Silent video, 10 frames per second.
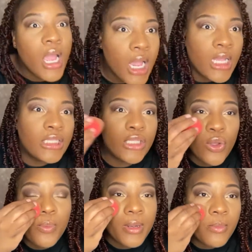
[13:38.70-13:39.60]

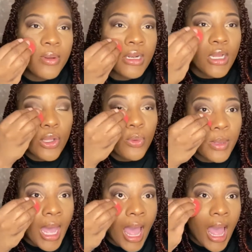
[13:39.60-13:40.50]
scoop it and put a goop
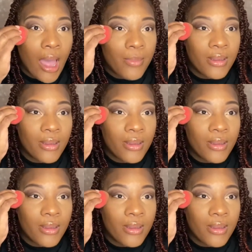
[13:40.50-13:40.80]
gob.